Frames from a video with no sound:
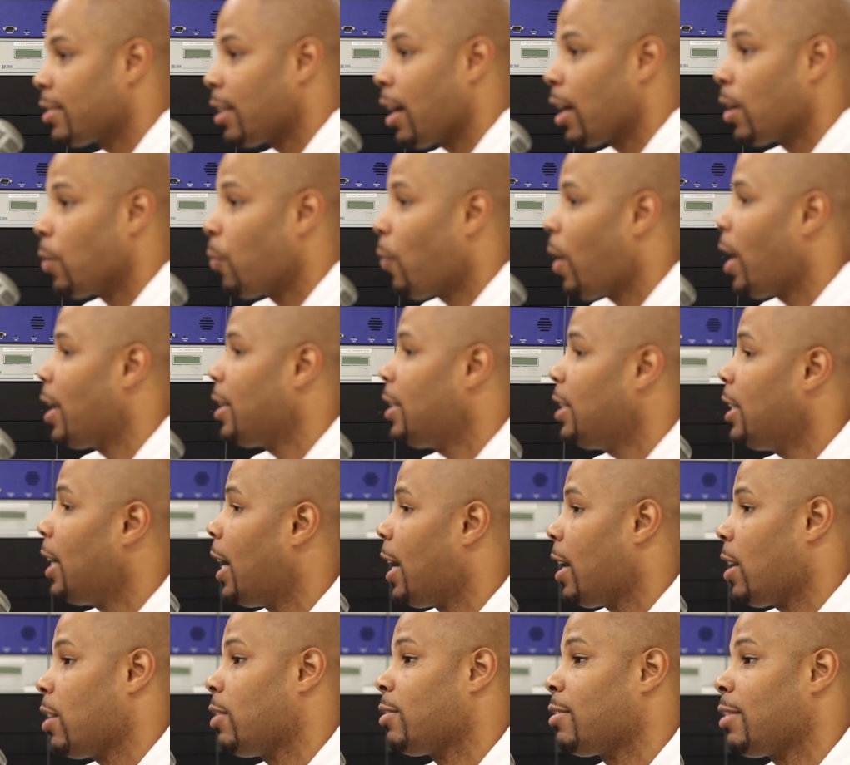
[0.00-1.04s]
China White, he
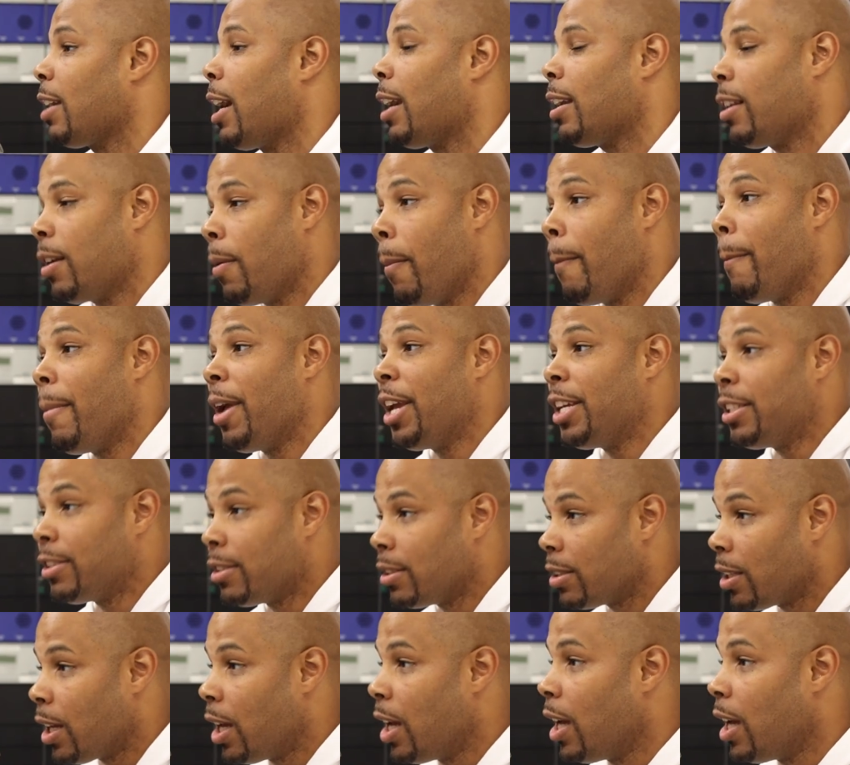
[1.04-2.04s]
had her mm-hmm. sounding amazing.